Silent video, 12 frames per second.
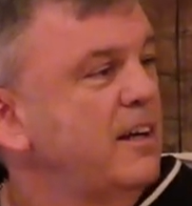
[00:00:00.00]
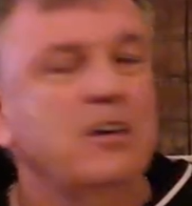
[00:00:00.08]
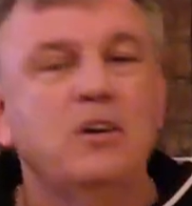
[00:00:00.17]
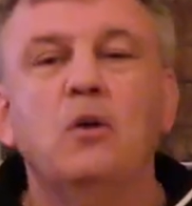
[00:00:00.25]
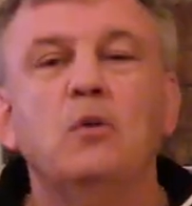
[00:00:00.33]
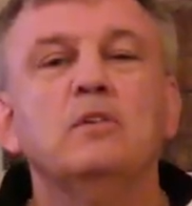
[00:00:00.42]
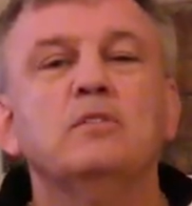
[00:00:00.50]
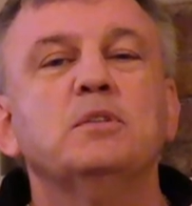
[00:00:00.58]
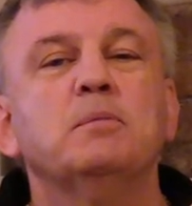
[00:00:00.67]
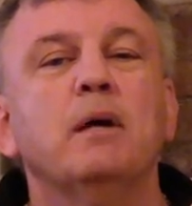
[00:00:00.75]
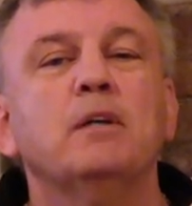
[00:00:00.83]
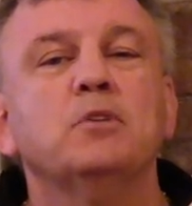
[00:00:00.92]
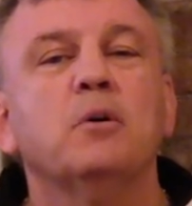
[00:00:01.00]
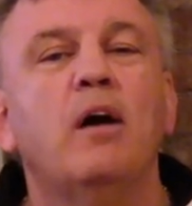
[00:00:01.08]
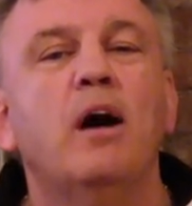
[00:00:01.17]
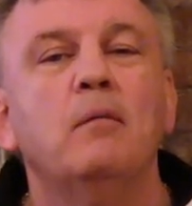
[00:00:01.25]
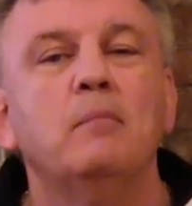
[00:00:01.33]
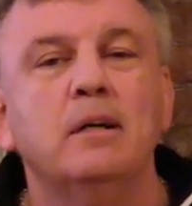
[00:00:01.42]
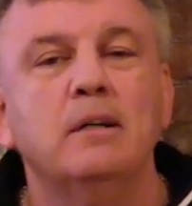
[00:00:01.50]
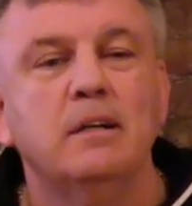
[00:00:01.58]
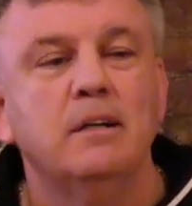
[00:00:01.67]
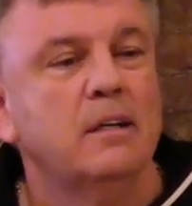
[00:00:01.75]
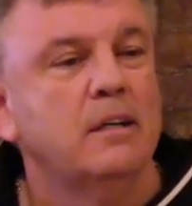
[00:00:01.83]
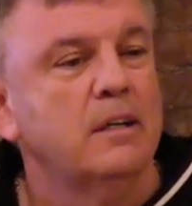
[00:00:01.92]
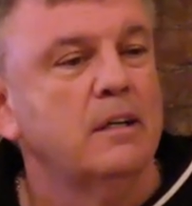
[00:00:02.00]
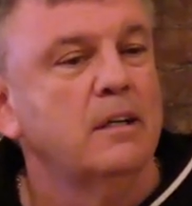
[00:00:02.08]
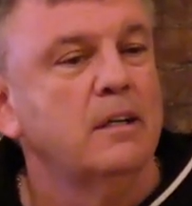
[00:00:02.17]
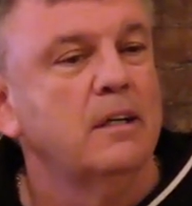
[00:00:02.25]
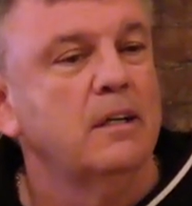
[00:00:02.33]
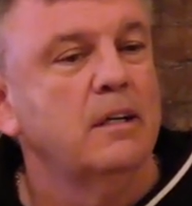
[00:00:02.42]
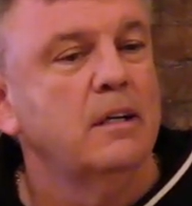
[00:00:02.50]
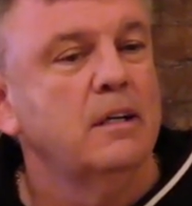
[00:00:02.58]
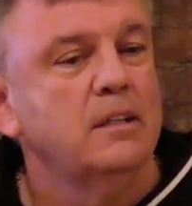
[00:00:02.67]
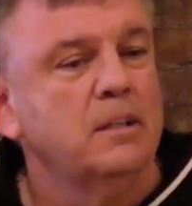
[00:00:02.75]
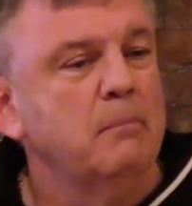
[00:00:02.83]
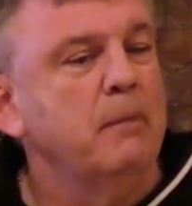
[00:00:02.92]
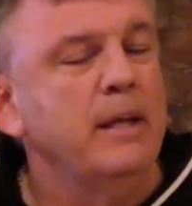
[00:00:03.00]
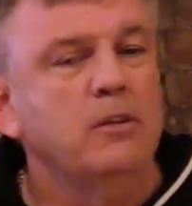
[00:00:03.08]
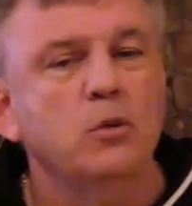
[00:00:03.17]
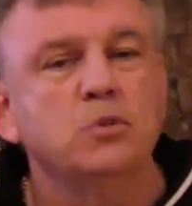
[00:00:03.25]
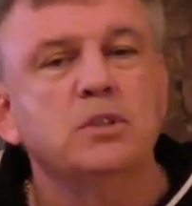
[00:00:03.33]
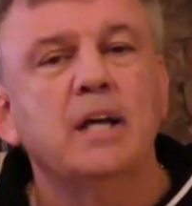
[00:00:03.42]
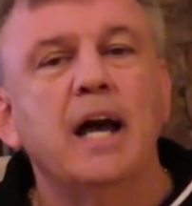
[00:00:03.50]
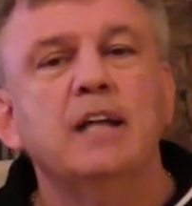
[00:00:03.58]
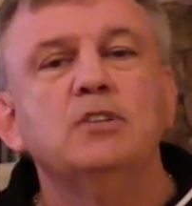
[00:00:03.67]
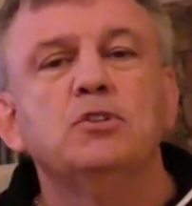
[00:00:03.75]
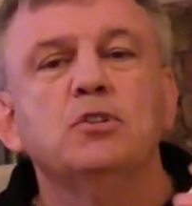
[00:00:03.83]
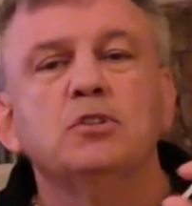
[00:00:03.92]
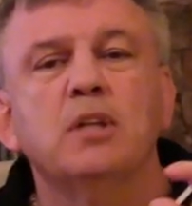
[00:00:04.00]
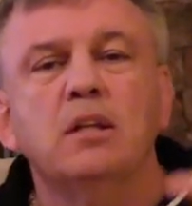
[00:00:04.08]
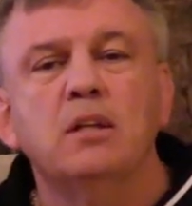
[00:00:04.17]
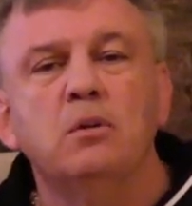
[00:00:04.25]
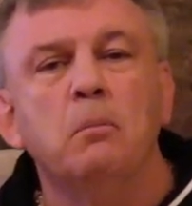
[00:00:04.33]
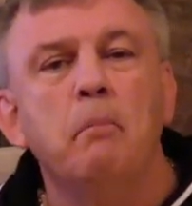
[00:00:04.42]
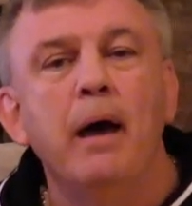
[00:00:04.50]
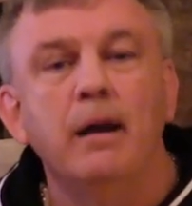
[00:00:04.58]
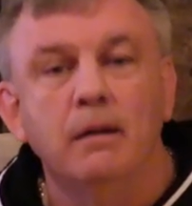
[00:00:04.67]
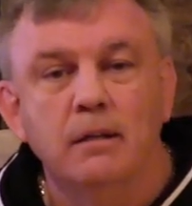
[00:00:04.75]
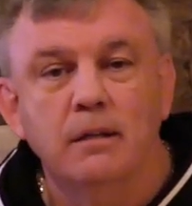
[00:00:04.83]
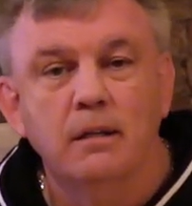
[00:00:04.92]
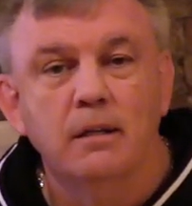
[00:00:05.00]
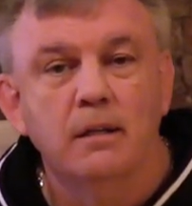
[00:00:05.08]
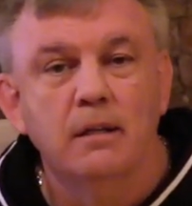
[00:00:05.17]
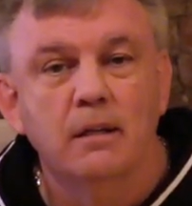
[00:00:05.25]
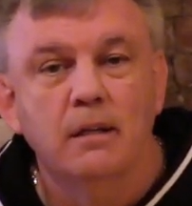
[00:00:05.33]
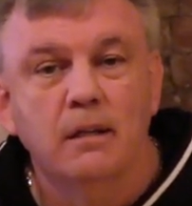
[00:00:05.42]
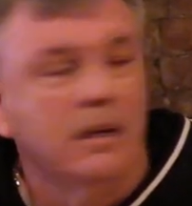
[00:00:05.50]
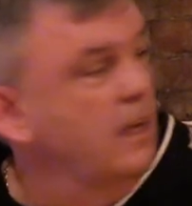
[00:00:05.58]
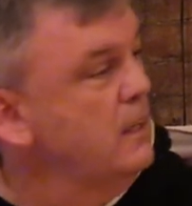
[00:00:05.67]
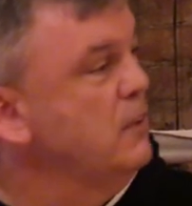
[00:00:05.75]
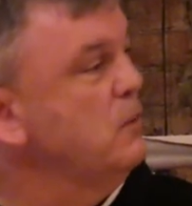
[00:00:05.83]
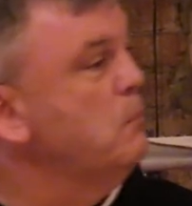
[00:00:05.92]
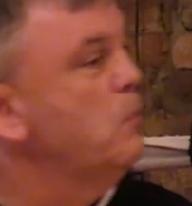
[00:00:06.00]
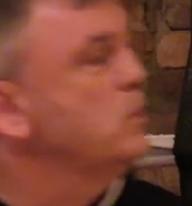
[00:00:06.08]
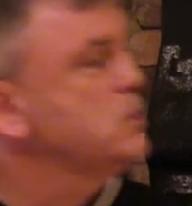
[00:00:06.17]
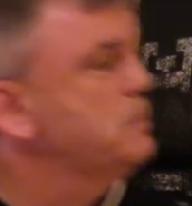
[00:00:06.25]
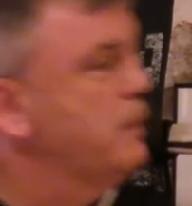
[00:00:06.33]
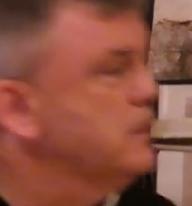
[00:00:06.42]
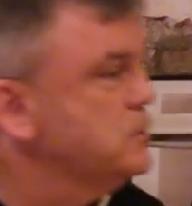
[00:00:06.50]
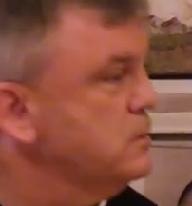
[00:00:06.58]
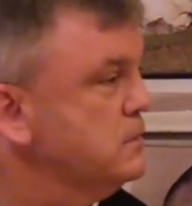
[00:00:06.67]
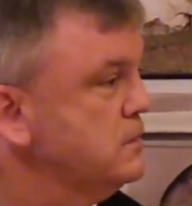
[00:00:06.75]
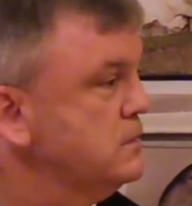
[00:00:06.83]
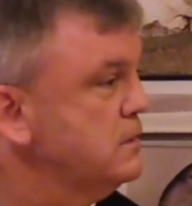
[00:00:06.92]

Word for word: a coat of special armor to make those guys just a little better, a little more special.